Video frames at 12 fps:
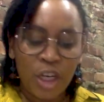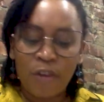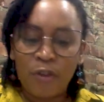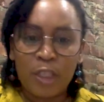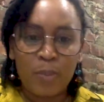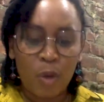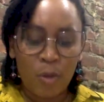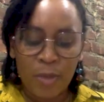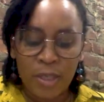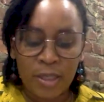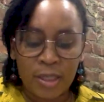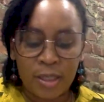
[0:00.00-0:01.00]
of the Small
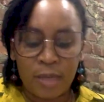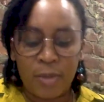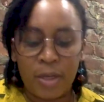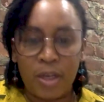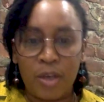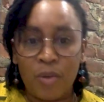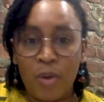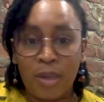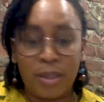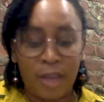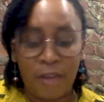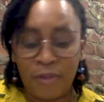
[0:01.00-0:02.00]
Business Committee, you are
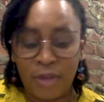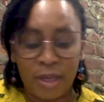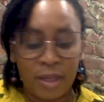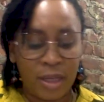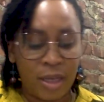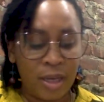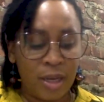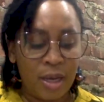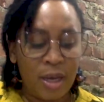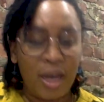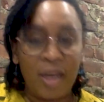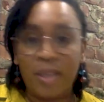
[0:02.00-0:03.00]
definitely
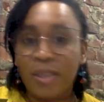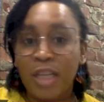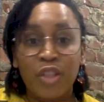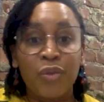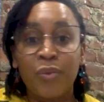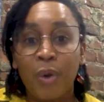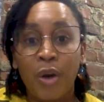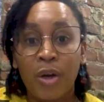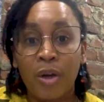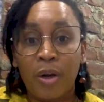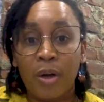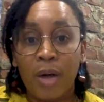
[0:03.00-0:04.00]
an essential
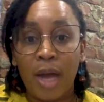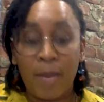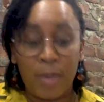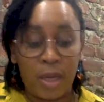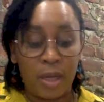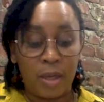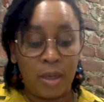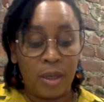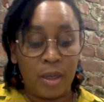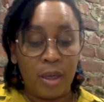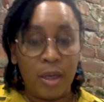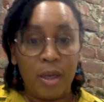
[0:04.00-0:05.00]
worker. I mean,
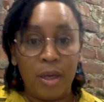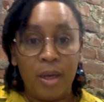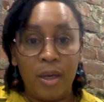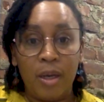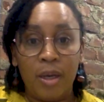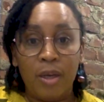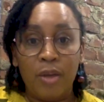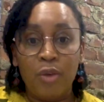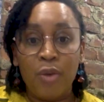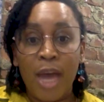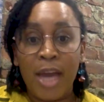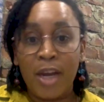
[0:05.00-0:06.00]
you
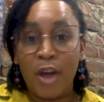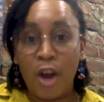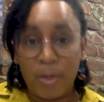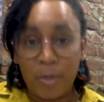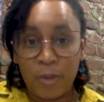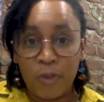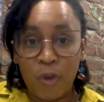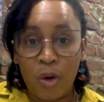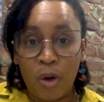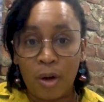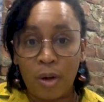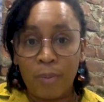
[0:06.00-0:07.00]
had it hard
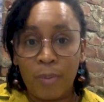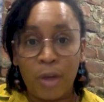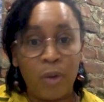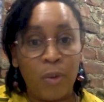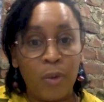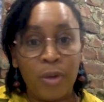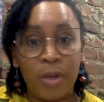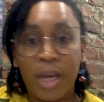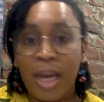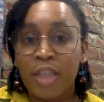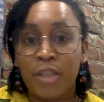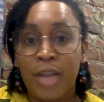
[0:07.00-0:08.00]
before, but
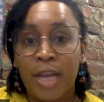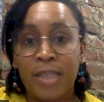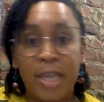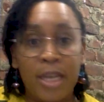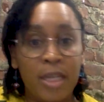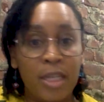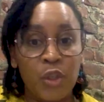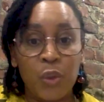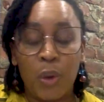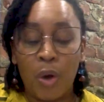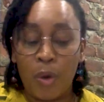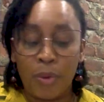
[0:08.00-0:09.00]
coronation has taken this to
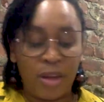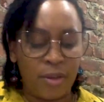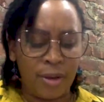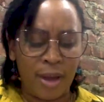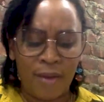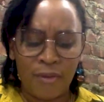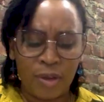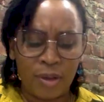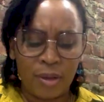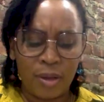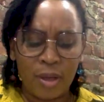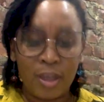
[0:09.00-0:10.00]
a whole nother level.
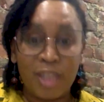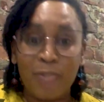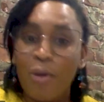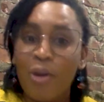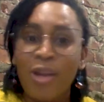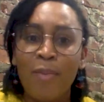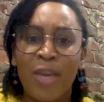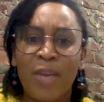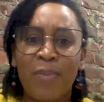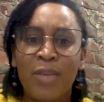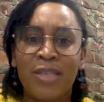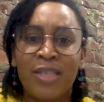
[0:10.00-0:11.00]
Small and
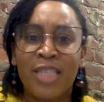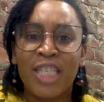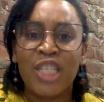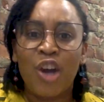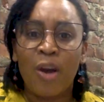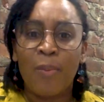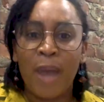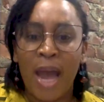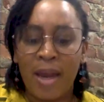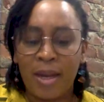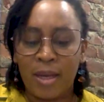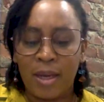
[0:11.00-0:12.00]
big businesses are
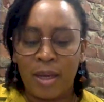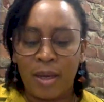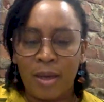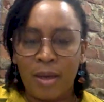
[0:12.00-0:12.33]
panicking,